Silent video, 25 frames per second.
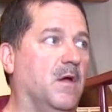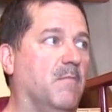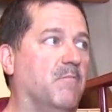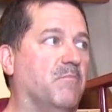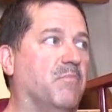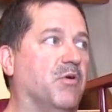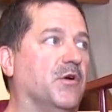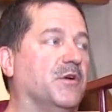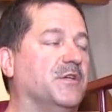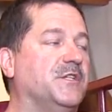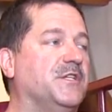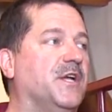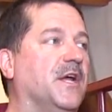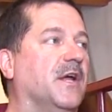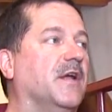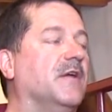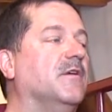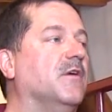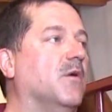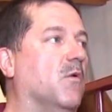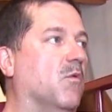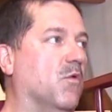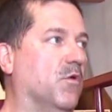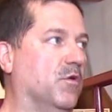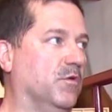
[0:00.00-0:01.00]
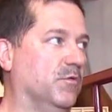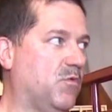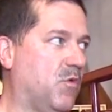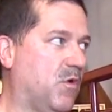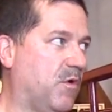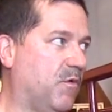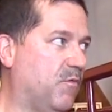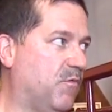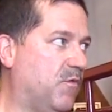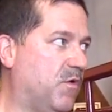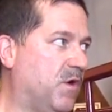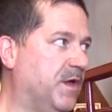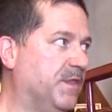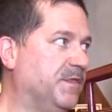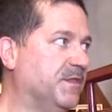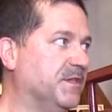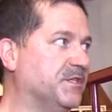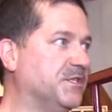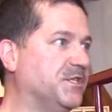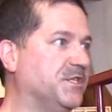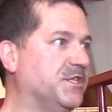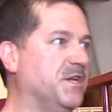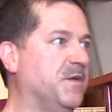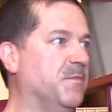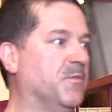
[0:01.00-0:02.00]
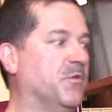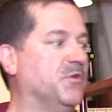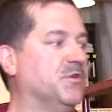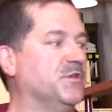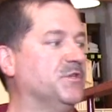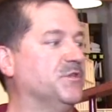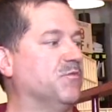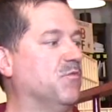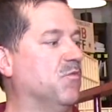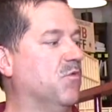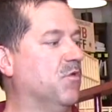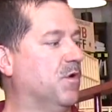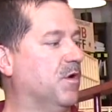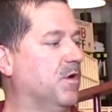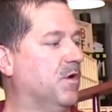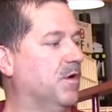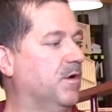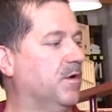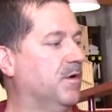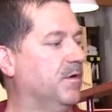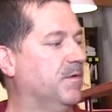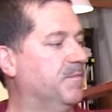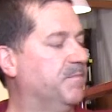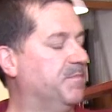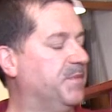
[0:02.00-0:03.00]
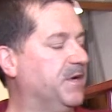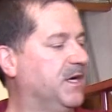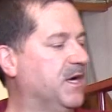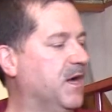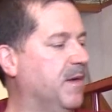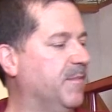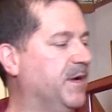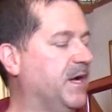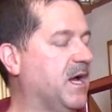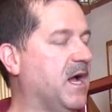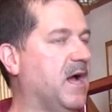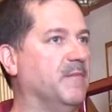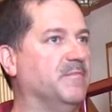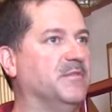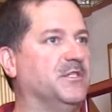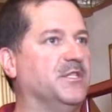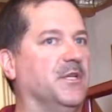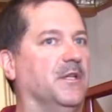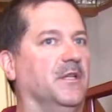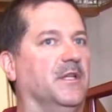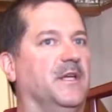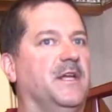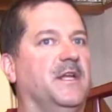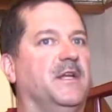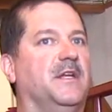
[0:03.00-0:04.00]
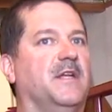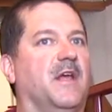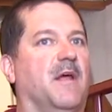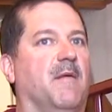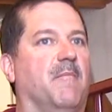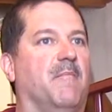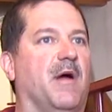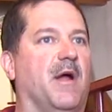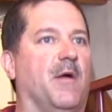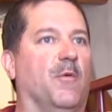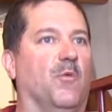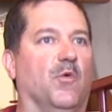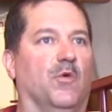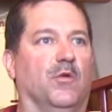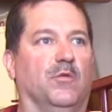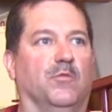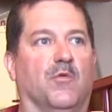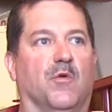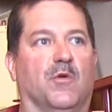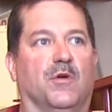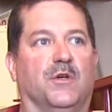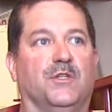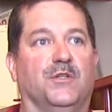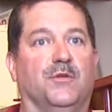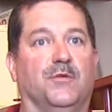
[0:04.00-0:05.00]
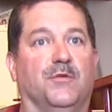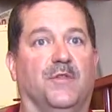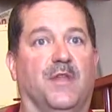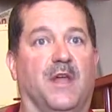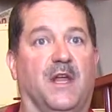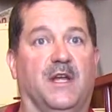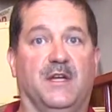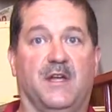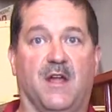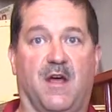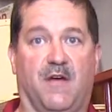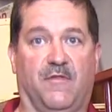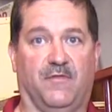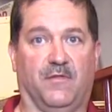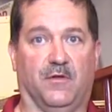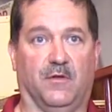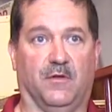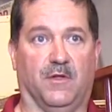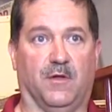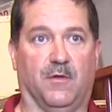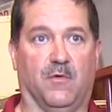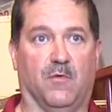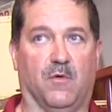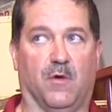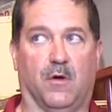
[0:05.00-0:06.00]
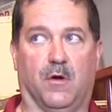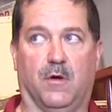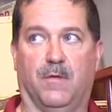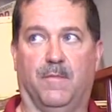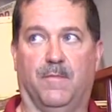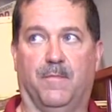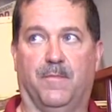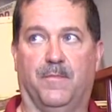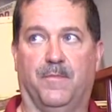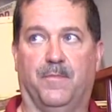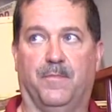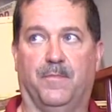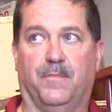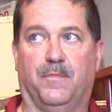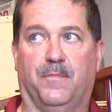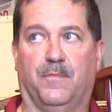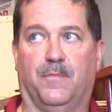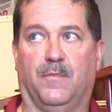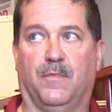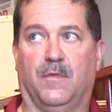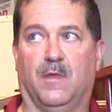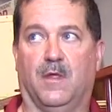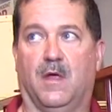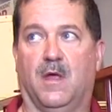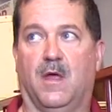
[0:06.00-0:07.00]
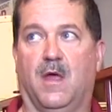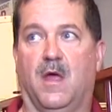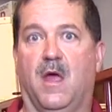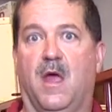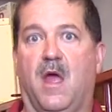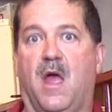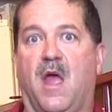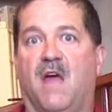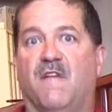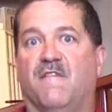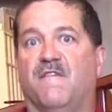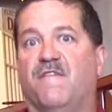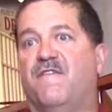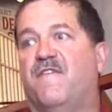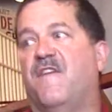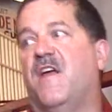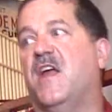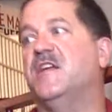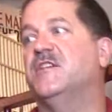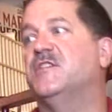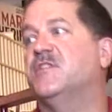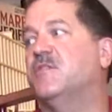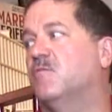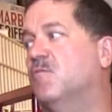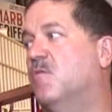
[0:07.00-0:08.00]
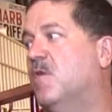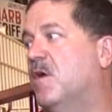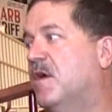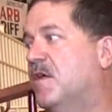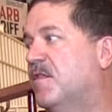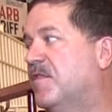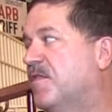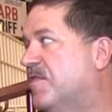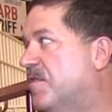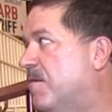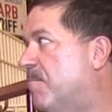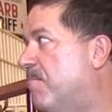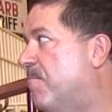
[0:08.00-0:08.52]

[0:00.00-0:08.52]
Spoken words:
World War I, the steamers were becoming obsolete, and by World War II, they definitely were. And faced with the